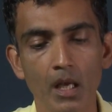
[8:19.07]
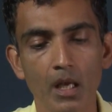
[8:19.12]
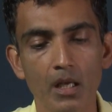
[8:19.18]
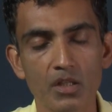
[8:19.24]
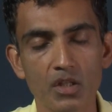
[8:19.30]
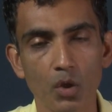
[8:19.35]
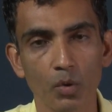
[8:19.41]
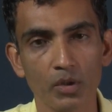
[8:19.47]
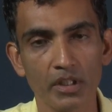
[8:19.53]

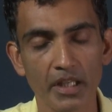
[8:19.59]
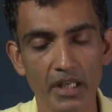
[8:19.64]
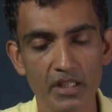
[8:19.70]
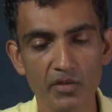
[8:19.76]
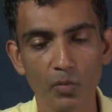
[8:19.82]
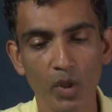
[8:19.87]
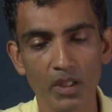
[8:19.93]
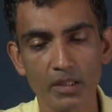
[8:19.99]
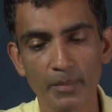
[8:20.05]
So in the case
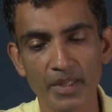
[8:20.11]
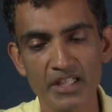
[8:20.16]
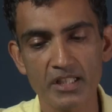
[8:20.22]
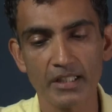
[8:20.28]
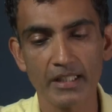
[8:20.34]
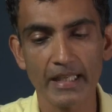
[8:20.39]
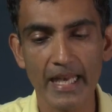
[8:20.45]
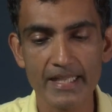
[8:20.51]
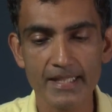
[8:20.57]
of
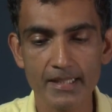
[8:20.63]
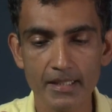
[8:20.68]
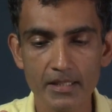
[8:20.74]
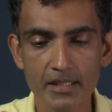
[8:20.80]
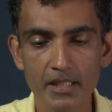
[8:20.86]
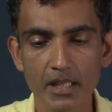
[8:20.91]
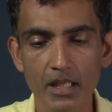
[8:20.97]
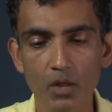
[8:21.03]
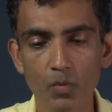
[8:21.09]
one-dimensional
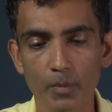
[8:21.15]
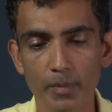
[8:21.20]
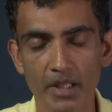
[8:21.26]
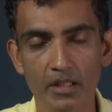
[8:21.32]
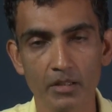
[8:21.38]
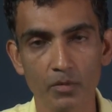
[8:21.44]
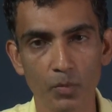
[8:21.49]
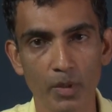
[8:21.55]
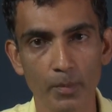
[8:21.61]
elasticity, we
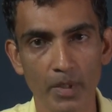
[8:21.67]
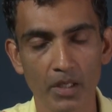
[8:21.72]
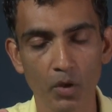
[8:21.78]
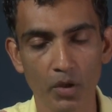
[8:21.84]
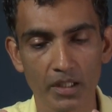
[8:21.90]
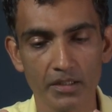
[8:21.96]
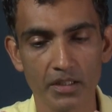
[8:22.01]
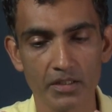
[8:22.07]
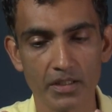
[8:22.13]
may look
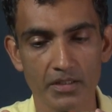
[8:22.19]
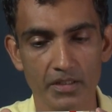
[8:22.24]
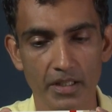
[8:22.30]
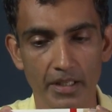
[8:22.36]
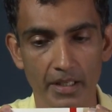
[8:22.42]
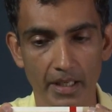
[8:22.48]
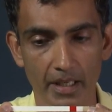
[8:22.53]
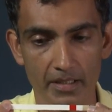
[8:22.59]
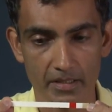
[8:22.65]
at this
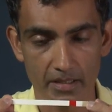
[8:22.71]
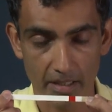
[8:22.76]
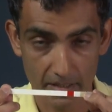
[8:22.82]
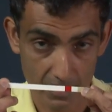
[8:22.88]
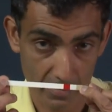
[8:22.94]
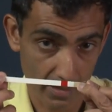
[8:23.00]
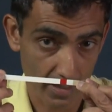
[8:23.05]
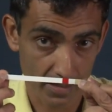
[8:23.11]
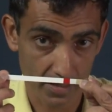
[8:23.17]

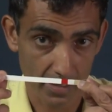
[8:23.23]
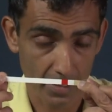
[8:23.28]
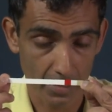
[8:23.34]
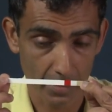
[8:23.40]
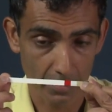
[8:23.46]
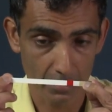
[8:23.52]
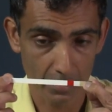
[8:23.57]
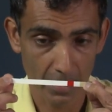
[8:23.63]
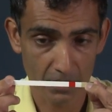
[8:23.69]

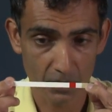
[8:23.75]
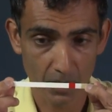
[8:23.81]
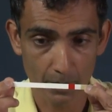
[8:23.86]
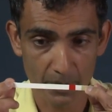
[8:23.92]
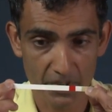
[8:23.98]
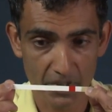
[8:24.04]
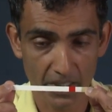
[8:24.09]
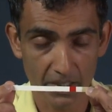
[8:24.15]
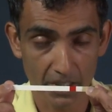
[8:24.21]
as
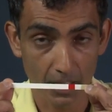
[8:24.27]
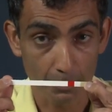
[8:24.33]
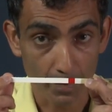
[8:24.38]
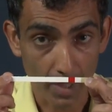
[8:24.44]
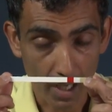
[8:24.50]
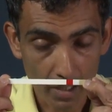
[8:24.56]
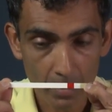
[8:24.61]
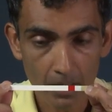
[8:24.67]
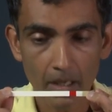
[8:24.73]
representing a
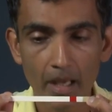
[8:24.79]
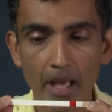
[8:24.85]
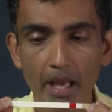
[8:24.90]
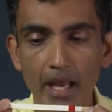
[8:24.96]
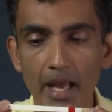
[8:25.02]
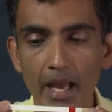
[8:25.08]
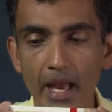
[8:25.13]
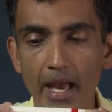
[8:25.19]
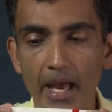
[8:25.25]
bar
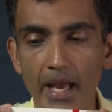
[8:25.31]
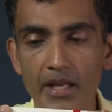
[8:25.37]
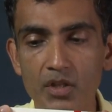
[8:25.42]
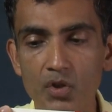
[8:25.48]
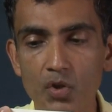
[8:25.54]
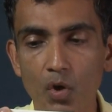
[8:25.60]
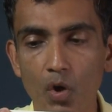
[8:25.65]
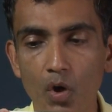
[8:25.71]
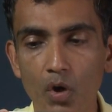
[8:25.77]
and
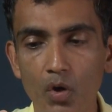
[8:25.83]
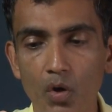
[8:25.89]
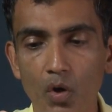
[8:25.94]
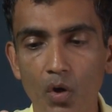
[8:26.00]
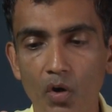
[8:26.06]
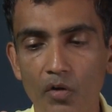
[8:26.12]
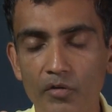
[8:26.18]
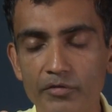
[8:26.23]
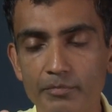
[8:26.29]
talk
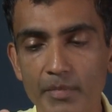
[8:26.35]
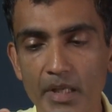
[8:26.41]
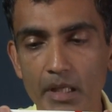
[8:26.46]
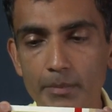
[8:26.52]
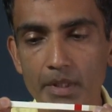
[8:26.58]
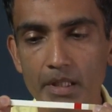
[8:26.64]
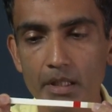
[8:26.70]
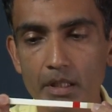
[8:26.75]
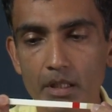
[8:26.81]
of
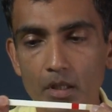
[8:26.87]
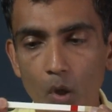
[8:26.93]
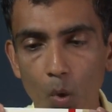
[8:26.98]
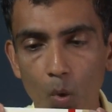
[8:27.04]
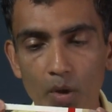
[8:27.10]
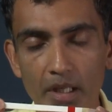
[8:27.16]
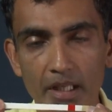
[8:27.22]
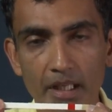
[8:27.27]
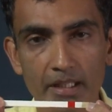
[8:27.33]
maybe
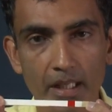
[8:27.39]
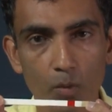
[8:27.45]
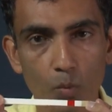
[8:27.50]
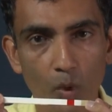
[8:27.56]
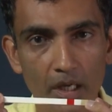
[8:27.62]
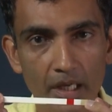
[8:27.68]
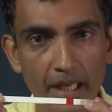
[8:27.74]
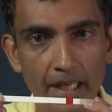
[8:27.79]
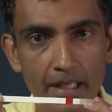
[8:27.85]
holding it at
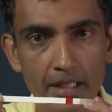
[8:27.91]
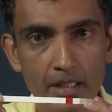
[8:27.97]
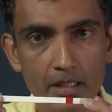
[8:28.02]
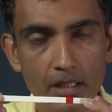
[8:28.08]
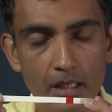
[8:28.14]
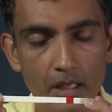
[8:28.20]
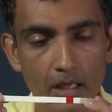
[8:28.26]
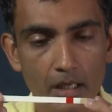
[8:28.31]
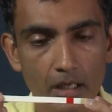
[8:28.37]
one end,
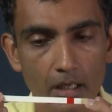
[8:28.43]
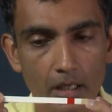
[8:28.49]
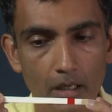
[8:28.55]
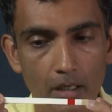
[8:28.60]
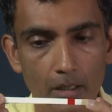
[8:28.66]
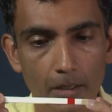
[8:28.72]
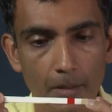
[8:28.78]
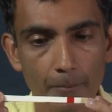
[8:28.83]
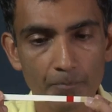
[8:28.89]

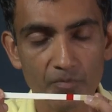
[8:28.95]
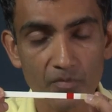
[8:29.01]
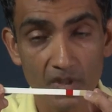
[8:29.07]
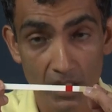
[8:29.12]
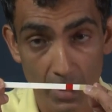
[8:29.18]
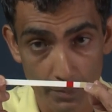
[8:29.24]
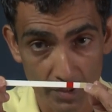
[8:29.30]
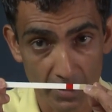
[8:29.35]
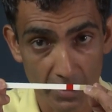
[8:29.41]

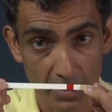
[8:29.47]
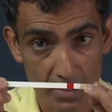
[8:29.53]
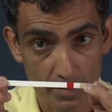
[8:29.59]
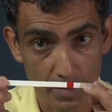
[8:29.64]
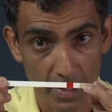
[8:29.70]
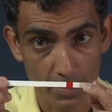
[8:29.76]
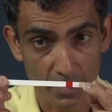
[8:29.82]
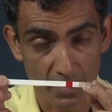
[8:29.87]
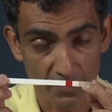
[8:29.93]
keeping the
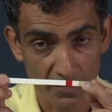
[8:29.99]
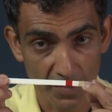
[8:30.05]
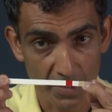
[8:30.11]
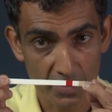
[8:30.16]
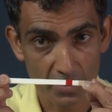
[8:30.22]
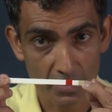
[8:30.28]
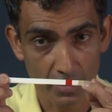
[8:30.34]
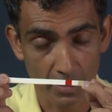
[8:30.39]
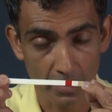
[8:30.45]
displacement
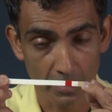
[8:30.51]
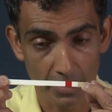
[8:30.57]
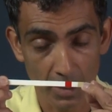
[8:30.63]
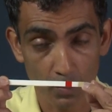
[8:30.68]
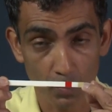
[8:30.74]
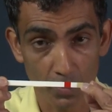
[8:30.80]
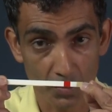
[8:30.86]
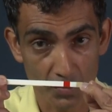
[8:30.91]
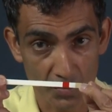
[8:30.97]
fixed
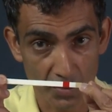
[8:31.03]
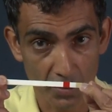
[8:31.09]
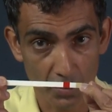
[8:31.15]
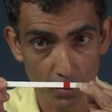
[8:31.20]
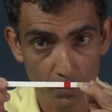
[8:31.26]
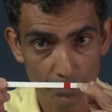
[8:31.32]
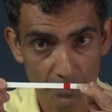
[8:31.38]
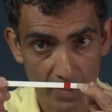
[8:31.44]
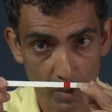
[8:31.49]
equal to
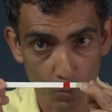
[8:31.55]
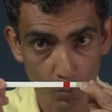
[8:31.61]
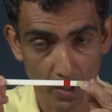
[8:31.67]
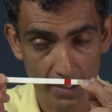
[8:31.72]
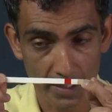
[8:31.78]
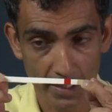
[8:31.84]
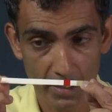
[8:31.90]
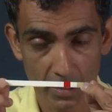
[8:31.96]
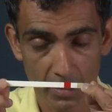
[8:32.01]
0 at
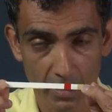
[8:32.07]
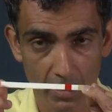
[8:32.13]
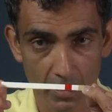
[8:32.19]
one end,